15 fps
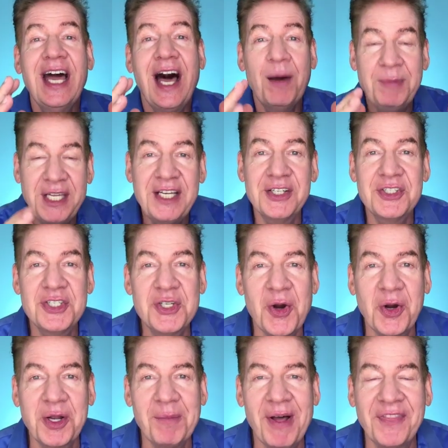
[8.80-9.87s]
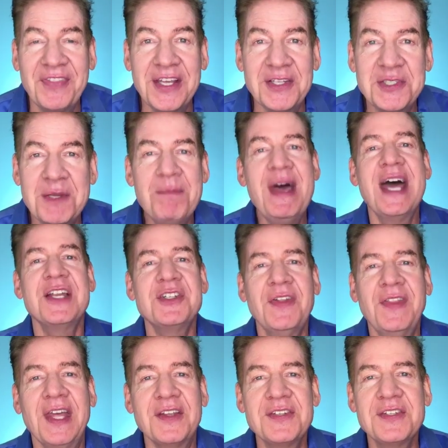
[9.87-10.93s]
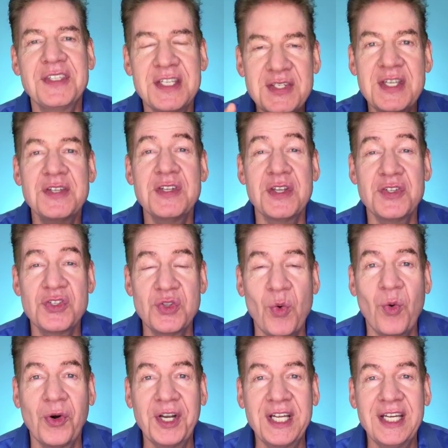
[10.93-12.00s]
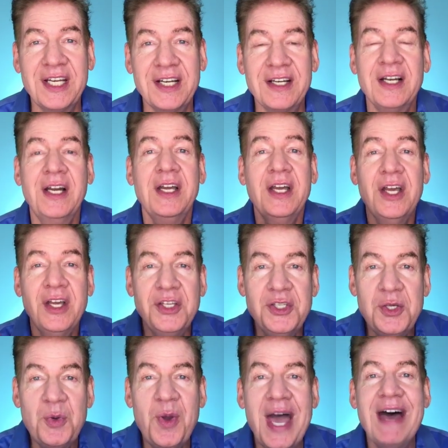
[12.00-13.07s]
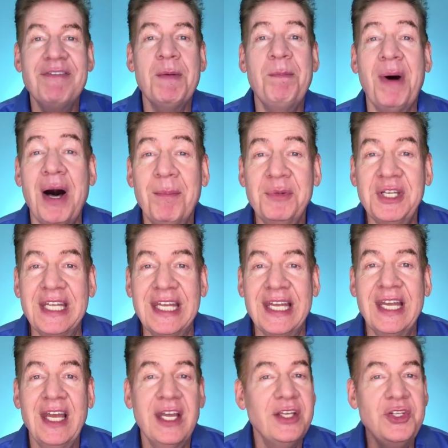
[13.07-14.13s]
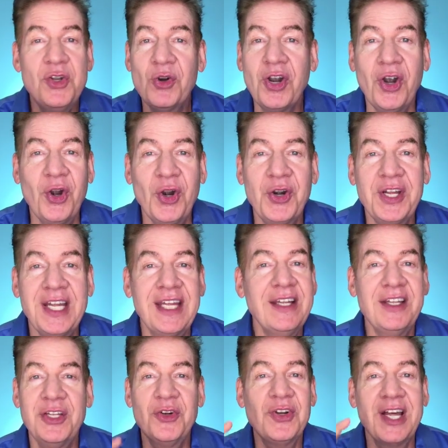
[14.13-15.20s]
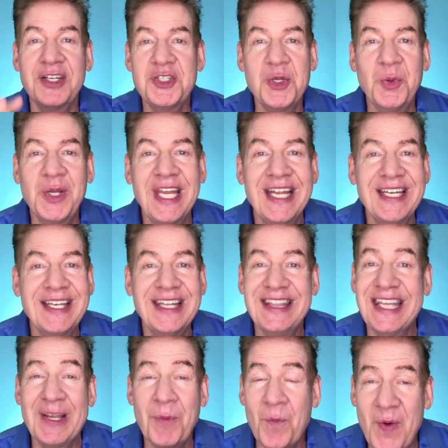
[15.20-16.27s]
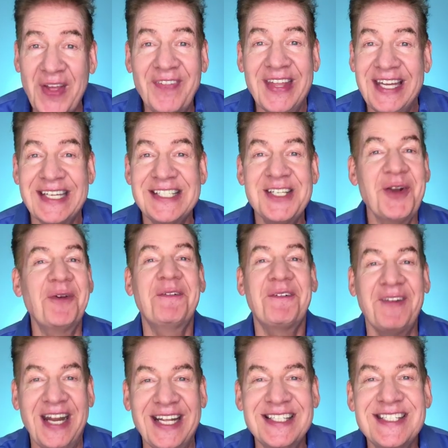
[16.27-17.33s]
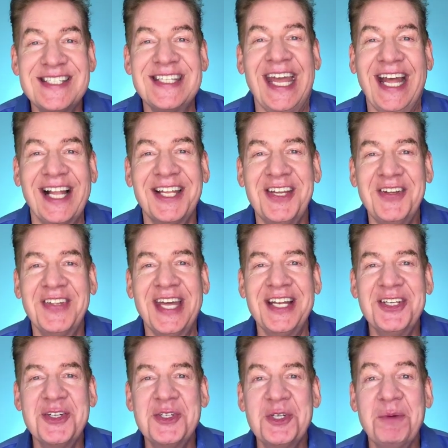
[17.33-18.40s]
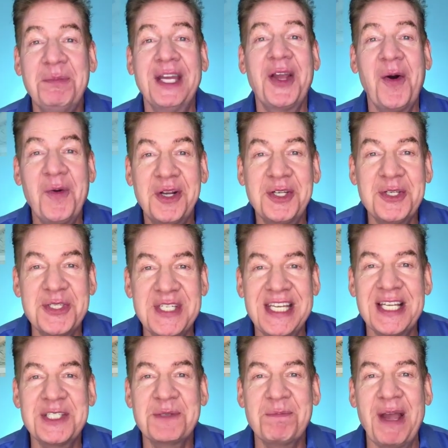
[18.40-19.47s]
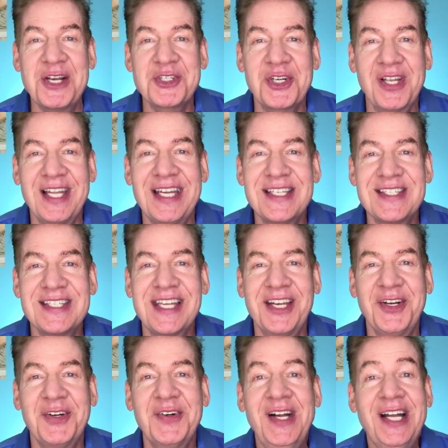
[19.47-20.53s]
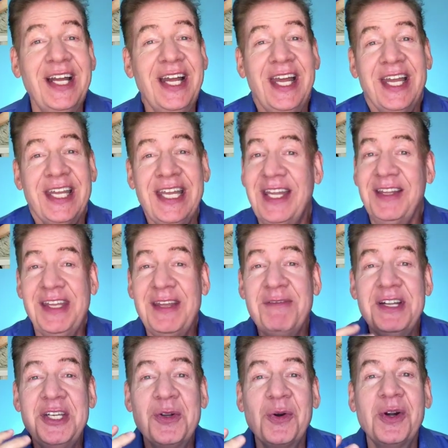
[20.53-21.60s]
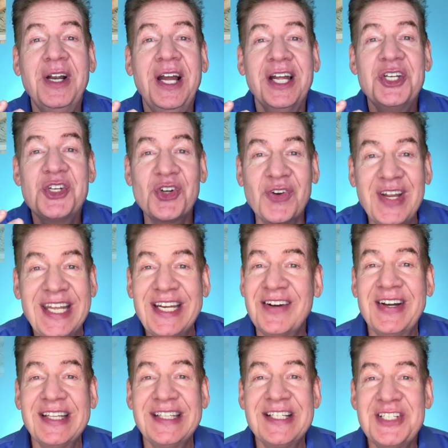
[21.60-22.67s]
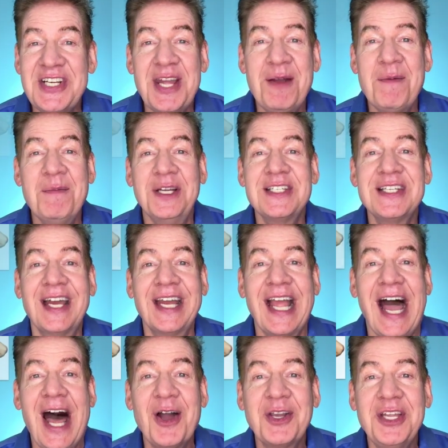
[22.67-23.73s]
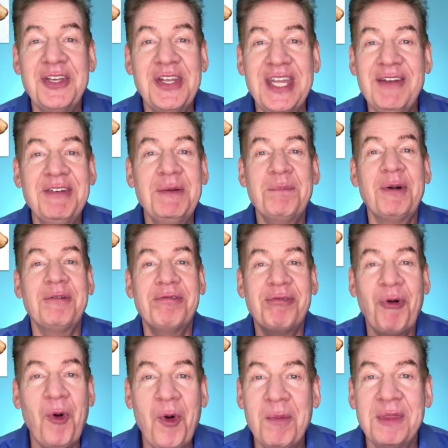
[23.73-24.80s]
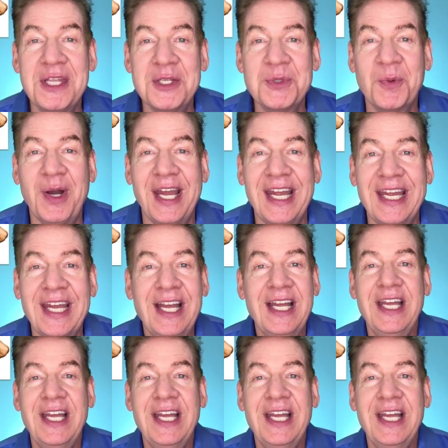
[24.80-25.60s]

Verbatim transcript: I'm here to talk about this. Imagine this. This is a story here. You have a bum knee. You're hurting. You're not doing anything with it. Your friends tell you that you should be going to see a specialist. You know, even your trainer at the gym is like, how can you even perform this way?